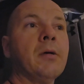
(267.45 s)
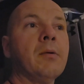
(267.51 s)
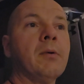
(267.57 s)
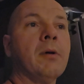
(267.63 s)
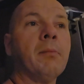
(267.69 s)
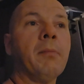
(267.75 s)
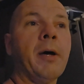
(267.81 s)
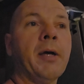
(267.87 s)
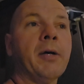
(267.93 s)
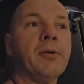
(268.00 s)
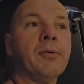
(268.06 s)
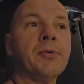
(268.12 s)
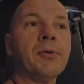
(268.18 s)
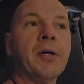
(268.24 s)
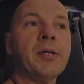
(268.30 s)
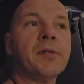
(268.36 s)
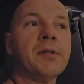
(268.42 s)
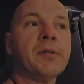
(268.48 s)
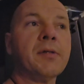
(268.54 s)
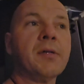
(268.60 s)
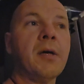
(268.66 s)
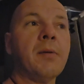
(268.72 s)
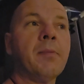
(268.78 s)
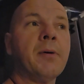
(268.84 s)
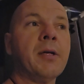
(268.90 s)
when Michael tries to
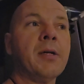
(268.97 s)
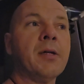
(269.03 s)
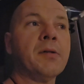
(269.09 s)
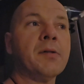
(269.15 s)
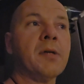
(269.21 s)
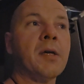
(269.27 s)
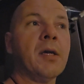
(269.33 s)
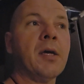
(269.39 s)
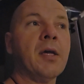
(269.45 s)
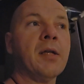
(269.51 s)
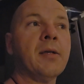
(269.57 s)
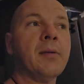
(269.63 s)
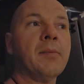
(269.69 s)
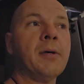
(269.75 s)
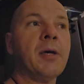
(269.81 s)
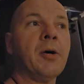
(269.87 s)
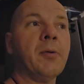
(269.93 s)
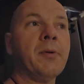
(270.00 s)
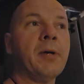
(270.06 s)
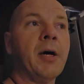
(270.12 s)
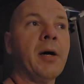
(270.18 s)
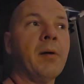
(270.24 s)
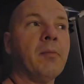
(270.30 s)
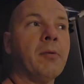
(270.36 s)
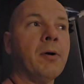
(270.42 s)
step in and say, hey, let me help you
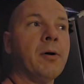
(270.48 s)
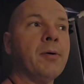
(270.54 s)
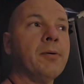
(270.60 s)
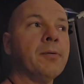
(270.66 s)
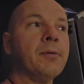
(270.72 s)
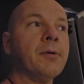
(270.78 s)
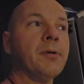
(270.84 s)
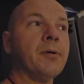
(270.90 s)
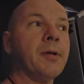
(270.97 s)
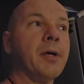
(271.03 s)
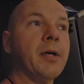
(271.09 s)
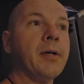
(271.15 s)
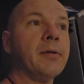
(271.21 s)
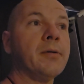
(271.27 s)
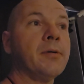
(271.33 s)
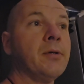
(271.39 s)
out, bro, you're like,